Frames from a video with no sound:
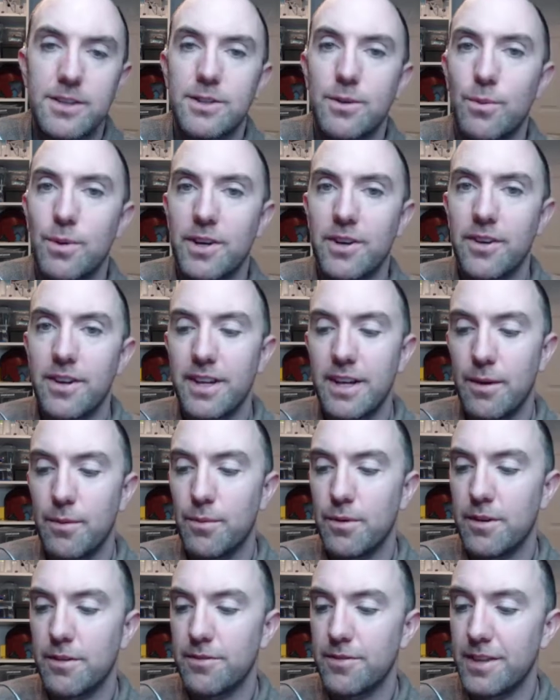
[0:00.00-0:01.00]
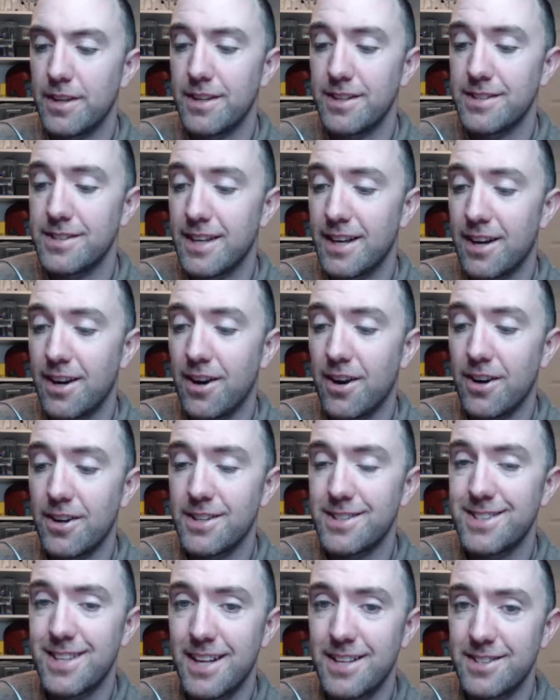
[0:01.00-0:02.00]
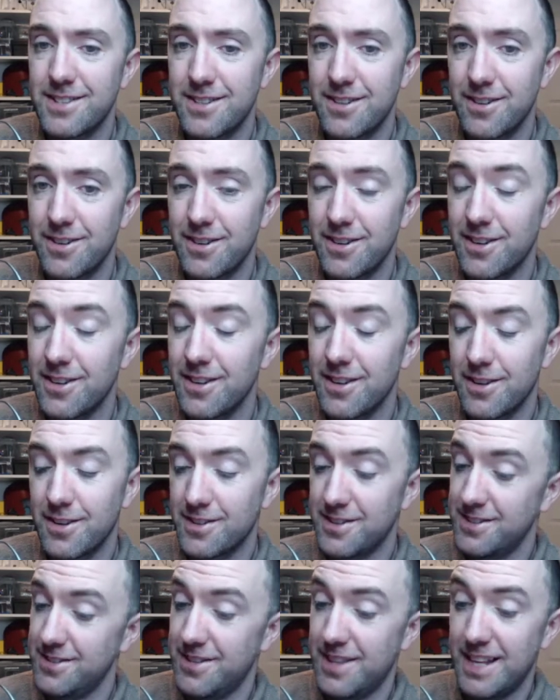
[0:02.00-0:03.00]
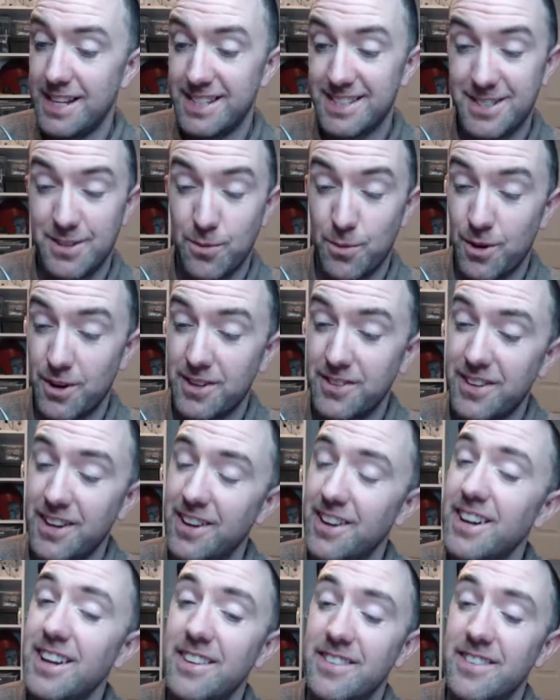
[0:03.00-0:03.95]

So we're going to get one of these uh, heart sensor things to work there.